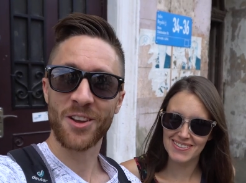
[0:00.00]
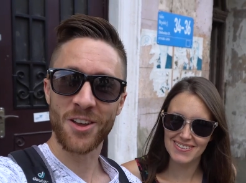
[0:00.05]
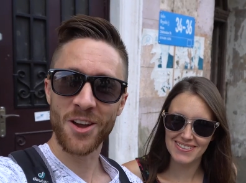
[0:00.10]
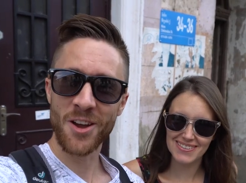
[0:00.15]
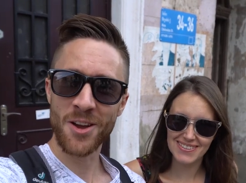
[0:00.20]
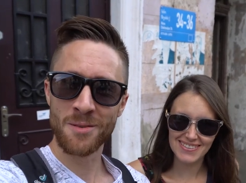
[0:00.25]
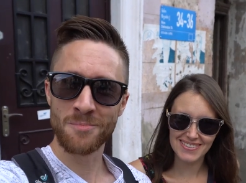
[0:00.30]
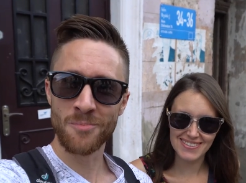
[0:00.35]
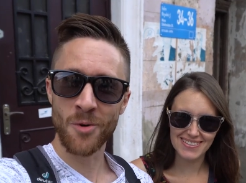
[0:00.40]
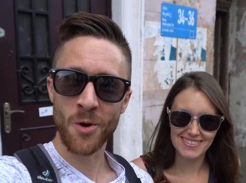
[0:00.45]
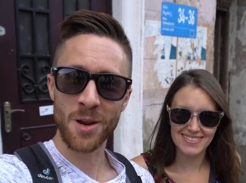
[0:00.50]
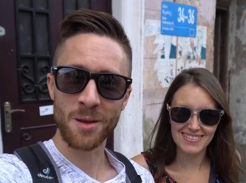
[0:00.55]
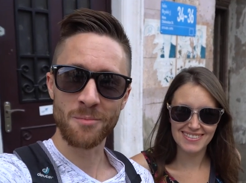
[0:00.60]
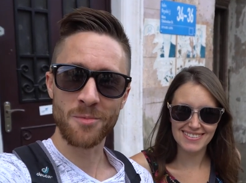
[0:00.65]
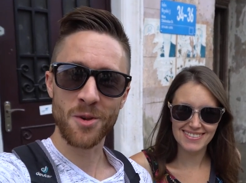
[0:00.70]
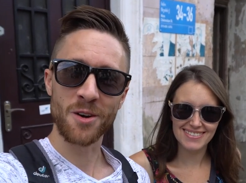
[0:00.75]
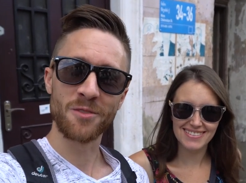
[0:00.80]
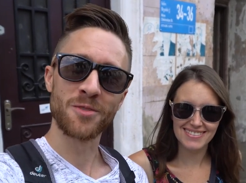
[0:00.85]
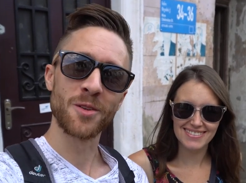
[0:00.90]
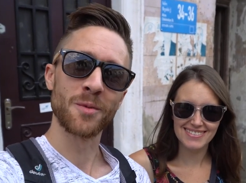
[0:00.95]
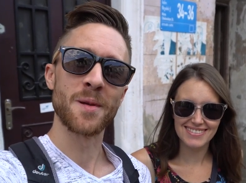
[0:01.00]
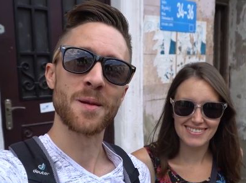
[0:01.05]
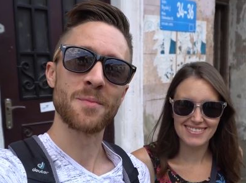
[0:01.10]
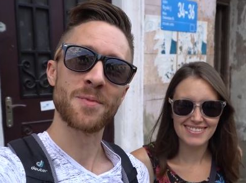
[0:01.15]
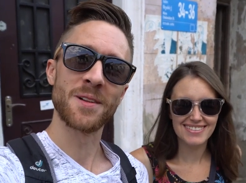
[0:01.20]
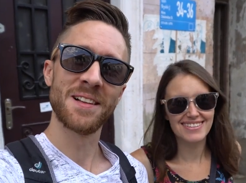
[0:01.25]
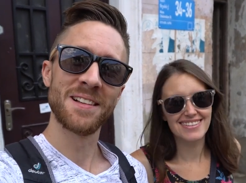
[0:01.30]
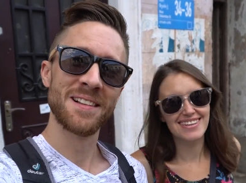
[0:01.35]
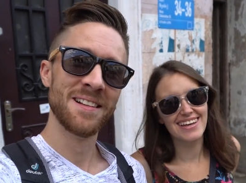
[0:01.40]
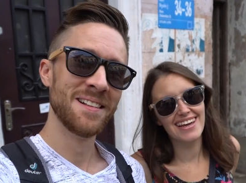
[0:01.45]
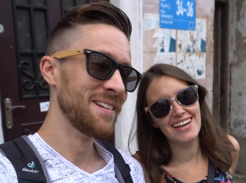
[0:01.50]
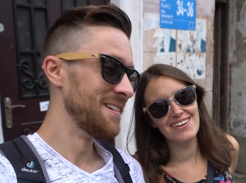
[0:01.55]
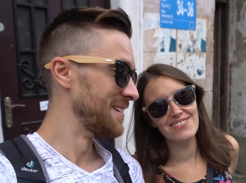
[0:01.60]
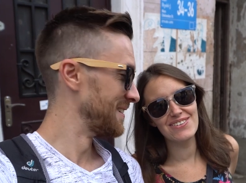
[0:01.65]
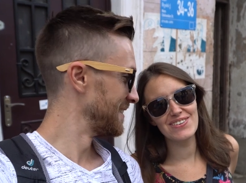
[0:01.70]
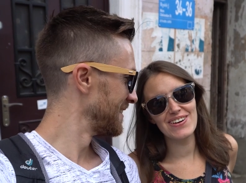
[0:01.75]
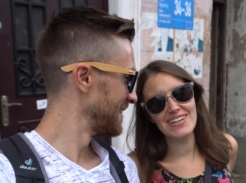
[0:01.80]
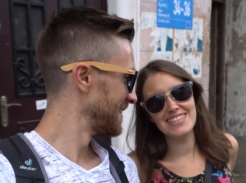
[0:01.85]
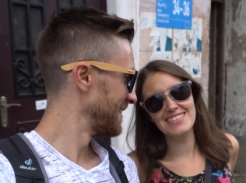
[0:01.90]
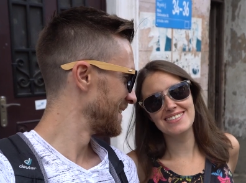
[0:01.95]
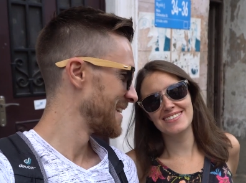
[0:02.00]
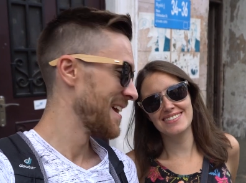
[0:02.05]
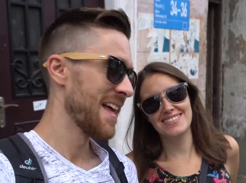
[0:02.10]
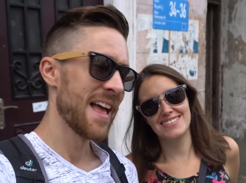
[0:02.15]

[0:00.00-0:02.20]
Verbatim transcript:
Speaker 1: Good morning, beautiful people. Hey, everyone.